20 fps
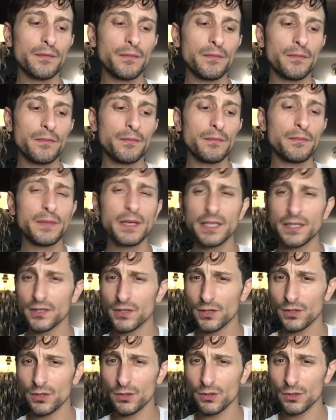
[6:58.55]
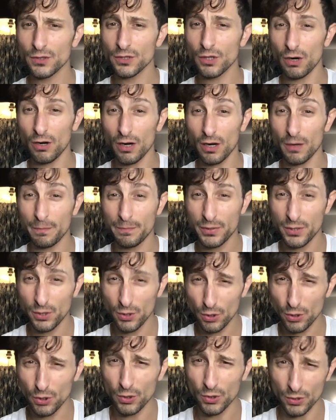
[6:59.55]
misused or
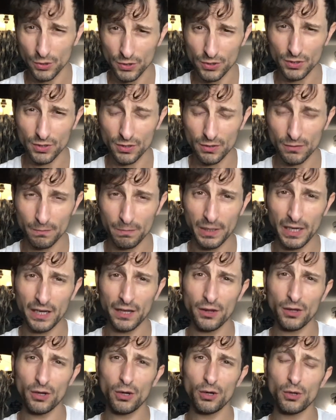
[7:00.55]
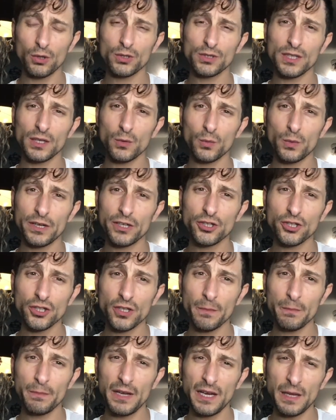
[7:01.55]
abused by those that wish to
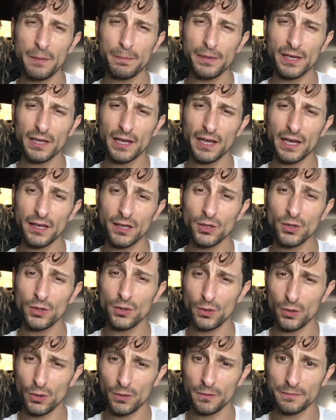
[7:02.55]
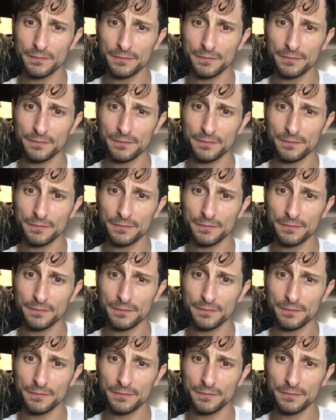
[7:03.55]
manipulate you,